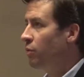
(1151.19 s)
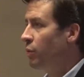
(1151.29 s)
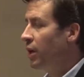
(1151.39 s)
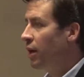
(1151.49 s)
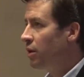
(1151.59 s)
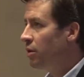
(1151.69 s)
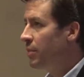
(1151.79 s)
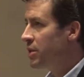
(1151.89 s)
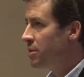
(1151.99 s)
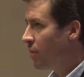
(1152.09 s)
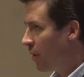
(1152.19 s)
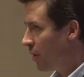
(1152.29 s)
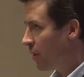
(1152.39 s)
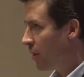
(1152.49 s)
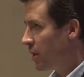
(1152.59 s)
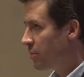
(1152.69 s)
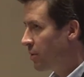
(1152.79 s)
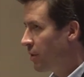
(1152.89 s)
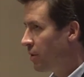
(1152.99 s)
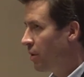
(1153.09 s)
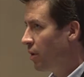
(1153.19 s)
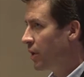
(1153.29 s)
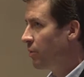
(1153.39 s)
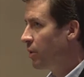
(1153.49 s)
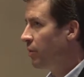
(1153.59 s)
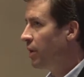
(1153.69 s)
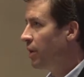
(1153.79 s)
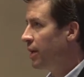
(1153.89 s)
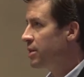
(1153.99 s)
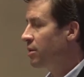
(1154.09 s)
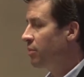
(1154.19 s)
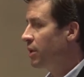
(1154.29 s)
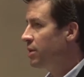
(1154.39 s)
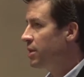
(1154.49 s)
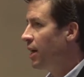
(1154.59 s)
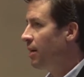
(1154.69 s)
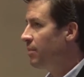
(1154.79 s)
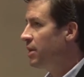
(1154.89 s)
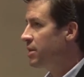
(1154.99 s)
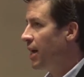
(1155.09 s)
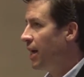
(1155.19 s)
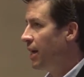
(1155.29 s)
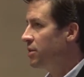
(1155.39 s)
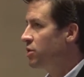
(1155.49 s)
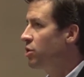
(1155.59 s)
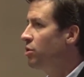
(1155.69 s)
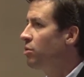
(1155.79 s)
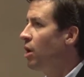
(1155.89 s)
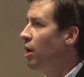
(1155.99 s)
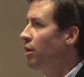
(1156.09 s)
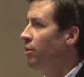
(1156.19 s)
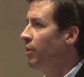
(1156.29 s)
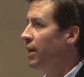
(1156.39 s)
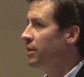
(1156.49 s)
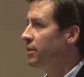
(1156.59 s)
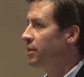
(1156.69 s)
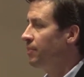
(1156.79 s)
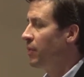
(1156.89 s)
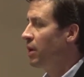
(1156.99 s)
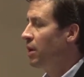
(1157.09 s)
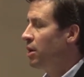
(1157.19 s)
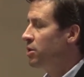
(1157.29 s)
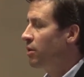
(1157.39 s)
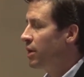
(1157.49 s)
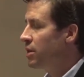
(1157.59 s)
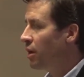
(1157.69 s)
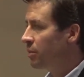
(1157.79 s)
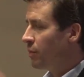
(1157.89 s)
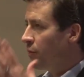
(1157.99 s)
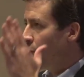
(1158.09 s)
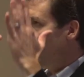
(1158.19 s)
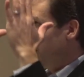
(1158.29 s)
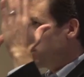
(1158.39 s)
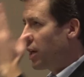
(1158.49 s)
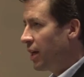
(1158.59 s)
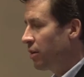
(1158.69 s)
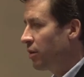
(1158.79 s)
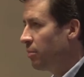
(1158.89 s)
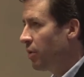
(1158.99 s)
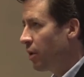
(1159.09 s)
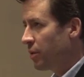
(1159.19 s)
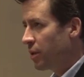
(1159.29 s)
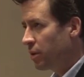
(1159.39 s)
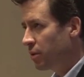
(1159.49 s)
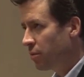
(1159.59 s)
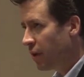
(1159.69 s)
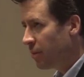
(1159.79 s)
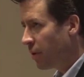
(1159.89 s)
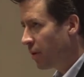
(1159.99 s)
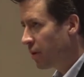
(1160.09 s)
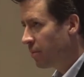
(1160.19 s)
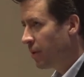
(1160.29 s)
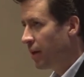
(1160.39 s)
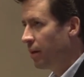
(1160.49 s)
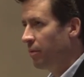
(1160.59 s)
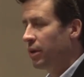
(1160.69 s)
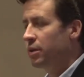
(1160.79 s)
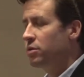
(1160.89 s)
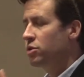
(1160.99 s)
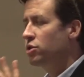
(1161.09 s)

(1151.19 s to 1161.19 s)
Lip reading: got a little bit smarter as we went along, and we realized that we could time these ads to our arrests. So I talked before, that giant green bar with the little red part at the bottom, right?